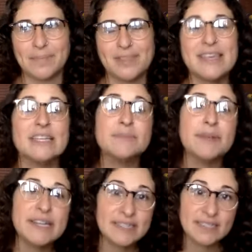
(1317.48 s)
the
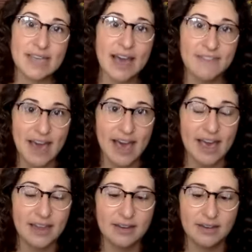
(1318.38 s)
experiences i've
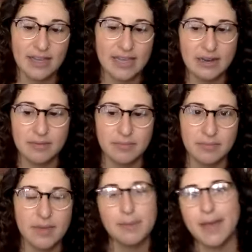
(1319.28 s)
had in
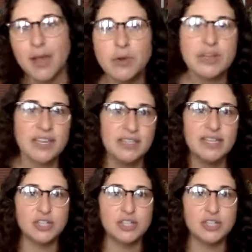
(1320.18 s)
in my own healing